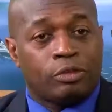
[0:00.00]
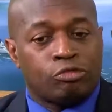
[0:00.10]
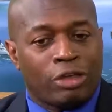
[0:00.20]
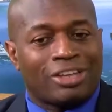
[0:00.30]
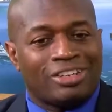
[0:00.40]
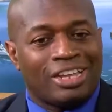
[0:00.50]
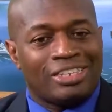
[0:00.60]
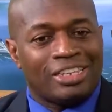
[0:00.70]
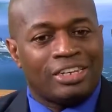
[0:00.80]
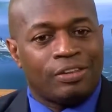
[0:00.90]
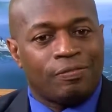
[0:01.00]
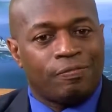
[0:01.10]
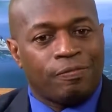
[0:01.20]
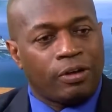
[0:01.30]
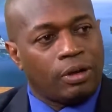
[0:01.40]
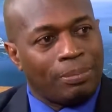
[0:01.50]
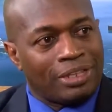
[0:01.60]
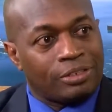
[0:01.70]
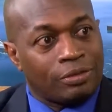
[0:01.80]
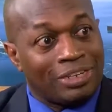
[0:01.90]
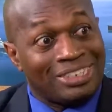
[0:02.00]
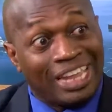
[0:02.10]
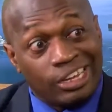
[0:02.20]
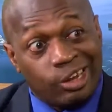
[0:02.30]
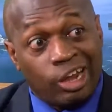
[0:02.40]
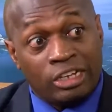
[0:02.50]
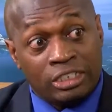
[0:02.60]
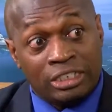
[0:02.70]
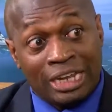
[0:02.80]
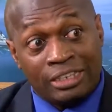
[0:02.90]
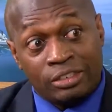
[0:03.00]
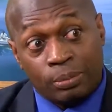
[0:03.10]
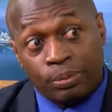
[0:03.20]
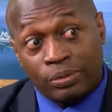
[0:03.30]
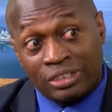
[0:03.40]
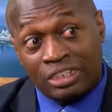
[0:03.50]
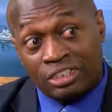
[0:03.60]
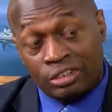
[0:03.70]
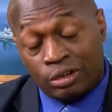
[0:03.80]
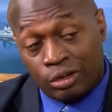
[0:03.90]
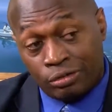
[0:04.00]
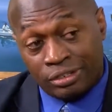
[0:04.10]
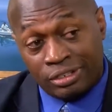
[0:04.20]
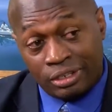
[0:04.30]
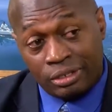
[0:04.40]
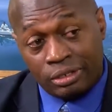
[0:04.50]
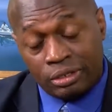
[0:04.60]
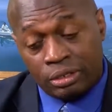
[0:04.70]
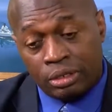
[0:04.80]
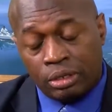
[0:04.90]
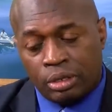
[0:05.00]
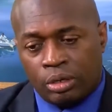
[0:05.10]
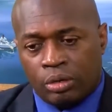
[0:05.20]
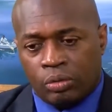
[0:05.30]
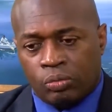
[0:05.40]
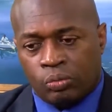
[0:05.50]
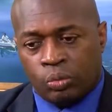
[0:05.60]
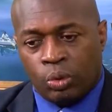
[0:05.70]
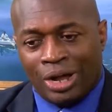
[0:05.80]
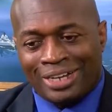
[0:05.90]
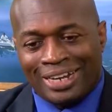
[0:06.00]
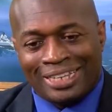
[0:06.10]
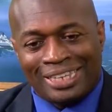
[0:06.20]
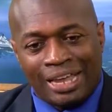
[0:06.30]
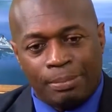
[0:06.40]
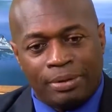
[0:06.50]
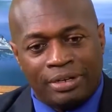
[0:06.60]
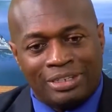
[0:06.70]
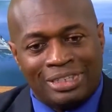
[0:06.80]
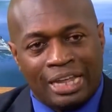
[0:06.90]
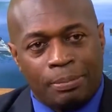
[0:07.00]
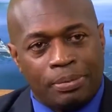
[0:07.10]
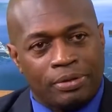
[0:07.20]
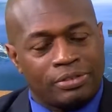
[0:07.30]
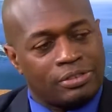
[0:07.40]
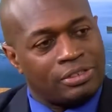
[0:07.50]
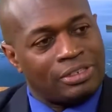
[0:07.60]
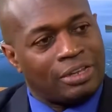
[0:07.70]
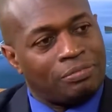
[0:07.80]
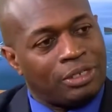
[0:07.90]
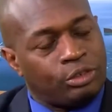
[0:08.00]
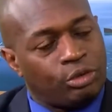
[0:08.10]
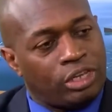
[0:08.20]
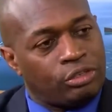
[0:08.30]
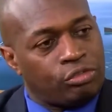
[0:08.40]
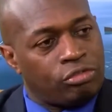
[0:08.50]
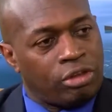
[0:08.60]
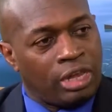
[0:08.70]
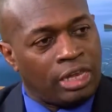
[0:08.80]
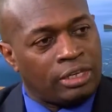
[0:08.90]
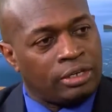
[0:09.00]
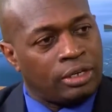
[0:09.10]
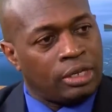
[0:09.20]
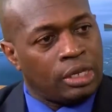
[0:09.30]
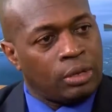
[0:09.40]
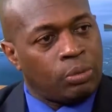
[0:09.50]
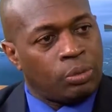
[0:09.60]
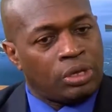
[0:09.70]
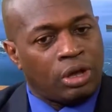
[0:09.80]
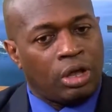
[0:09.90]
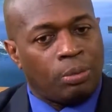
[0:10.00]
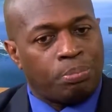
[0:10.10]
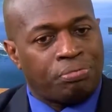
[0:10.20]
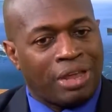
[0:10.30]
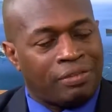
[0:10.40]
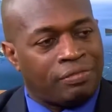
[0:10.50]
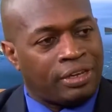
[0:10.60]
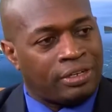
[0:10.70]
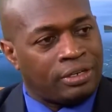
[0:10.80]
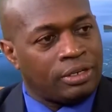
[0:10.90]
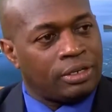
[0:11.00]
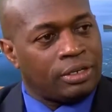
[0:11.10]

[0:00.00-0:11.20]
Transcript: recognizing the fundamentals of the technology that supports digital currency, what has happened is that persons have been trying to create what we call private